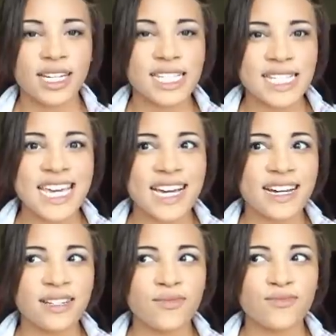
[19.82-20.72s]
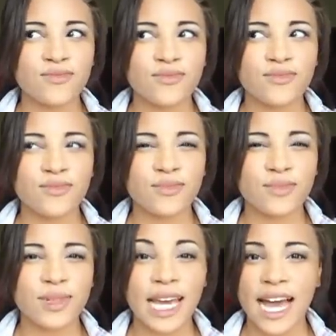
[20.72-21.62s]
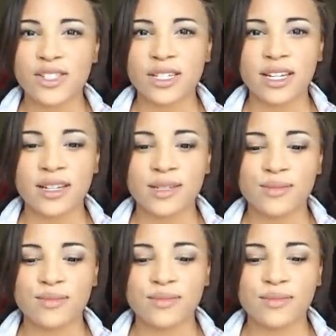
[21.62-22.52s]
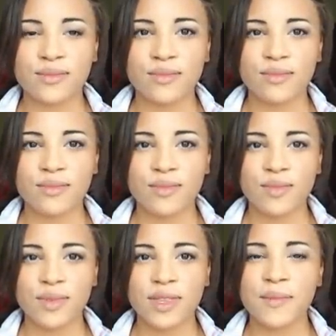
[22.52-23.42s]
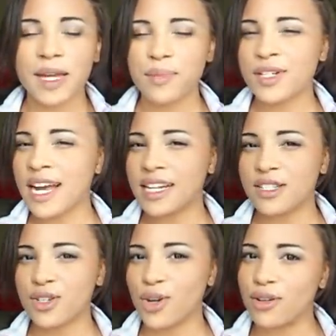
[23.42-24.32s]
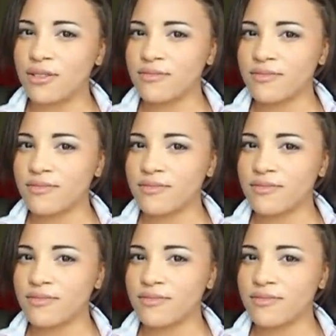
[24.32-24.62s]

Cassia, Cassia, the main protagonist girl,